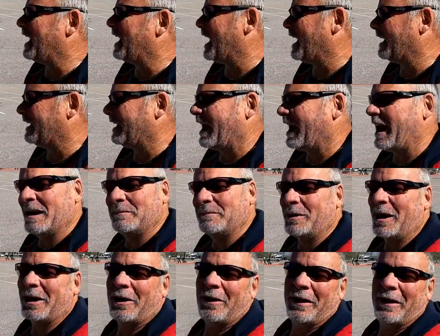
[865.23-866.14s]
uh, I'm
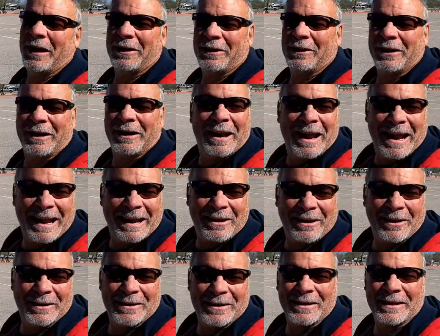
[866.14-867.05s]
not all that good at
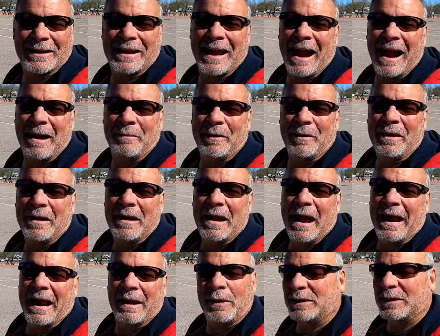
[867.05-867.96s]
hanging under the camera.
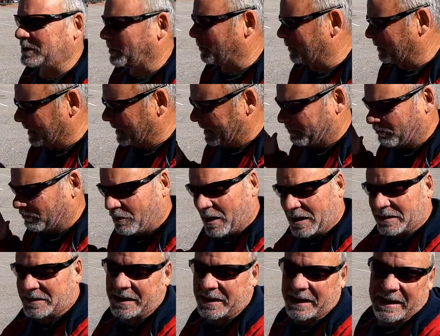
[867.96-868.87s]
Anyways, I want to thank
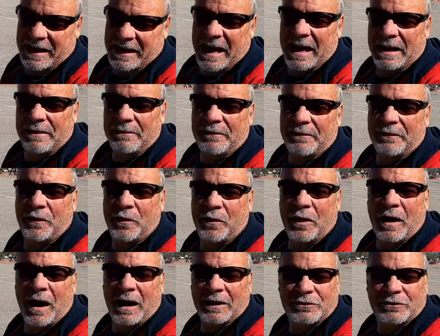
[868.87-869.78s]
Russ again
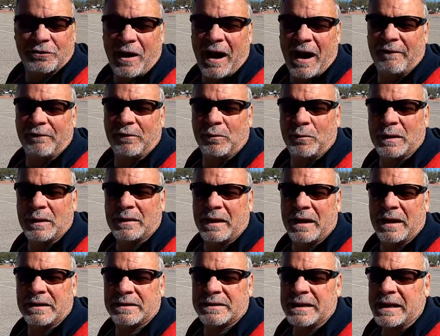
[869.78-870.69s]
for uh, traveling with
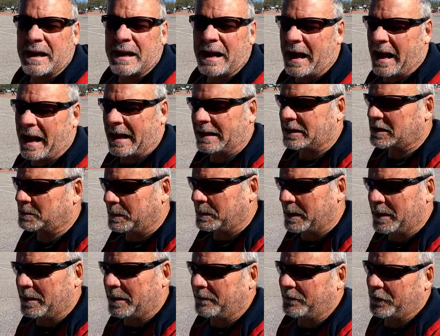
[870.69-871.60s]
us and
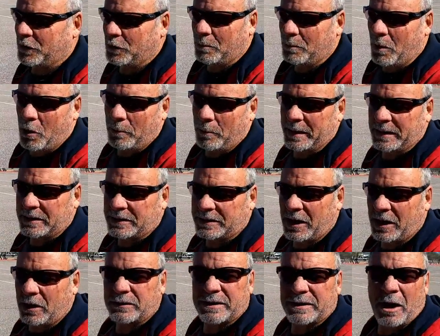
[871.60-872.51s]
spending a few moments,
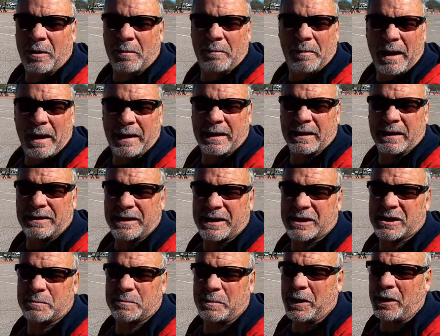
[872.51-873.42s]
you know, telling about his
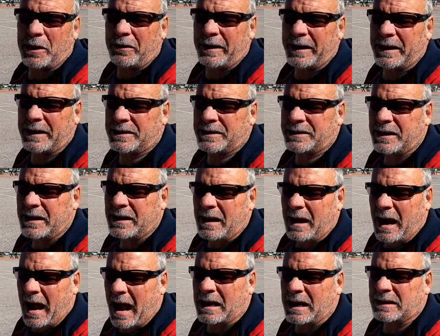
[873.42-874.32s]
experience
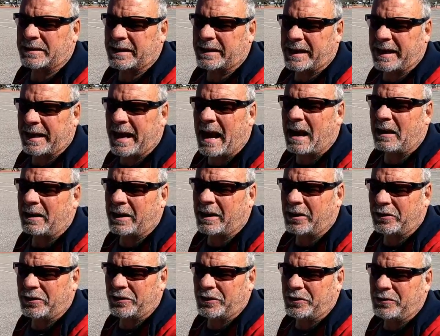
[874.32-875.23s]
as to get out
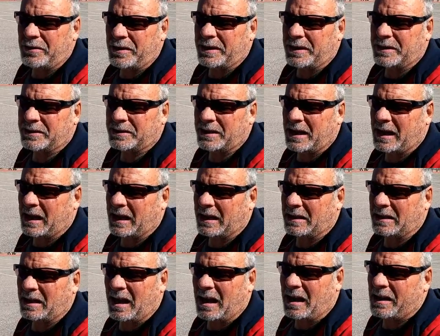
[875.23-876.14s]
here and do this.
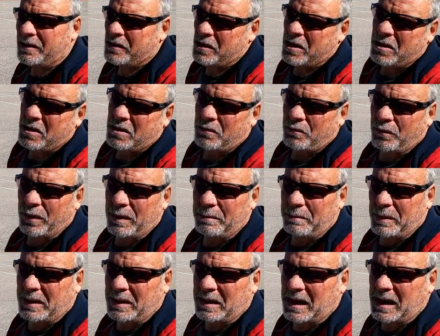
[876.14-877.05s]
And uh, we've
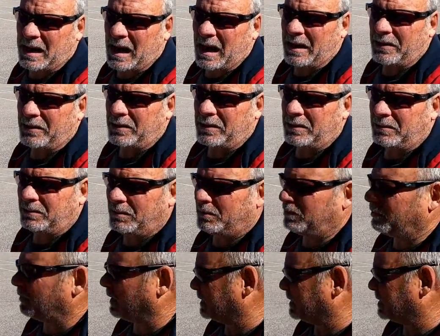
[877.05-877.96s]
been together,
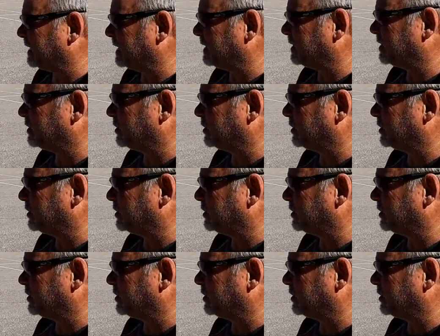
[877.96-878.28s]
what, since